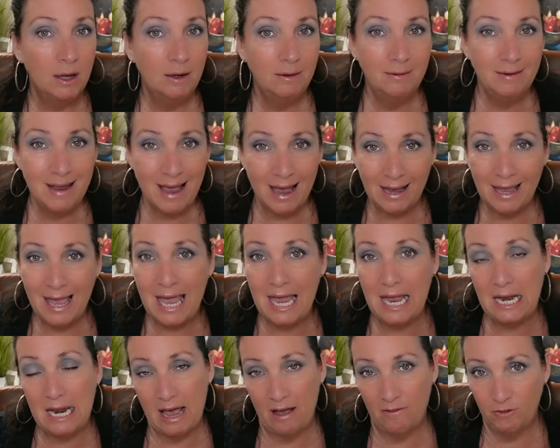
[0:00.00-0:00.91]

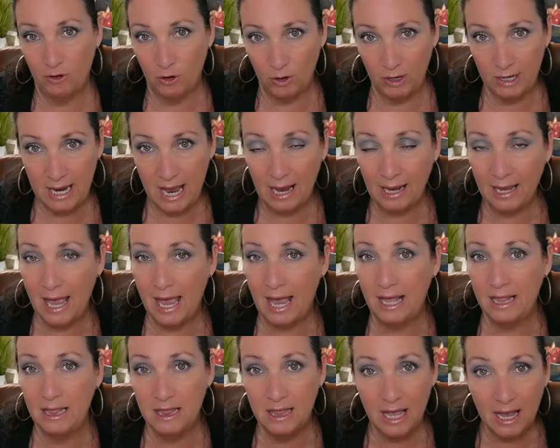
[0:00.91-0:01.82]
Decade after
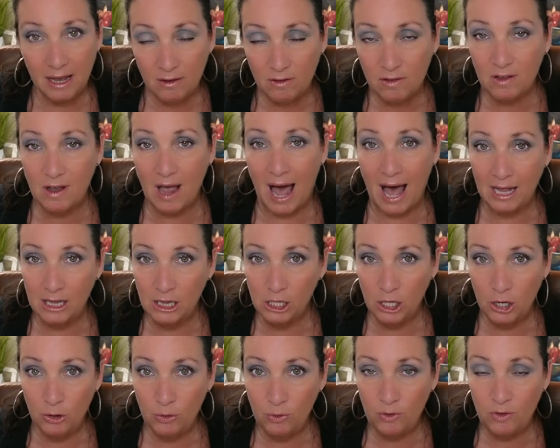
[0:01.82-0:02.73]
decade, things got
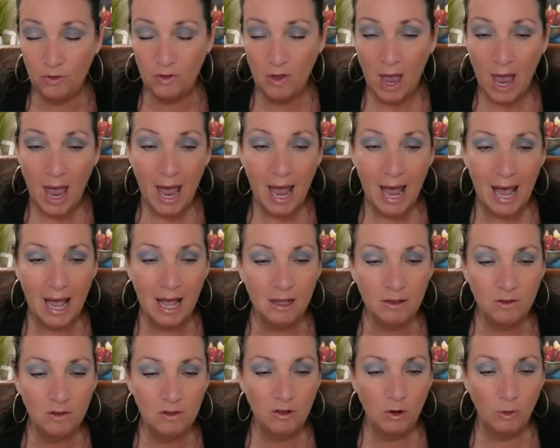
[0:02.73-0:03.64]
loose.
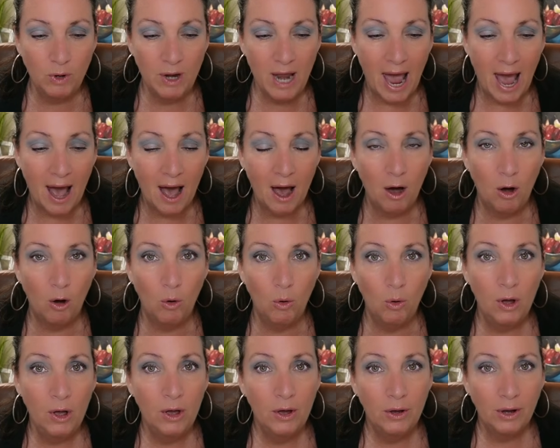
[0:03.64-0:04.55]
And so
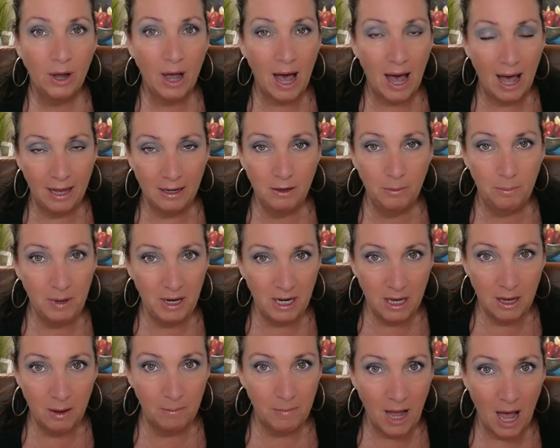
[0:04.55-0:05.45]
now
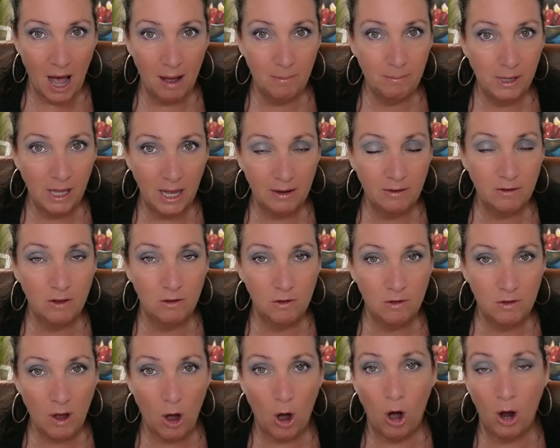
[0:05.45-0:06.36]
condominium
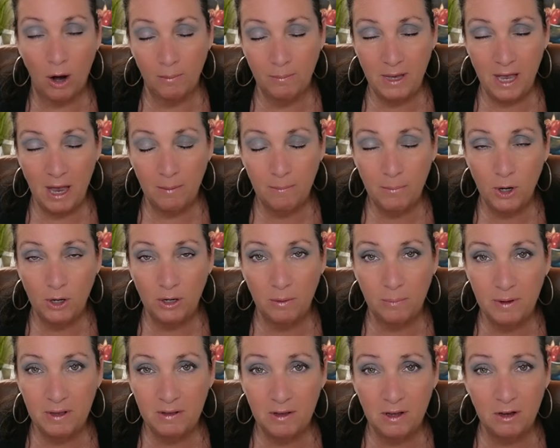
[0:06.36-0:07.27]
complexes are being put in
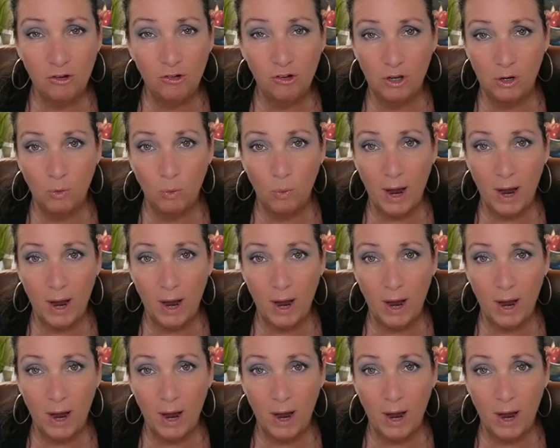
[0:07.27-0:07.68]
a position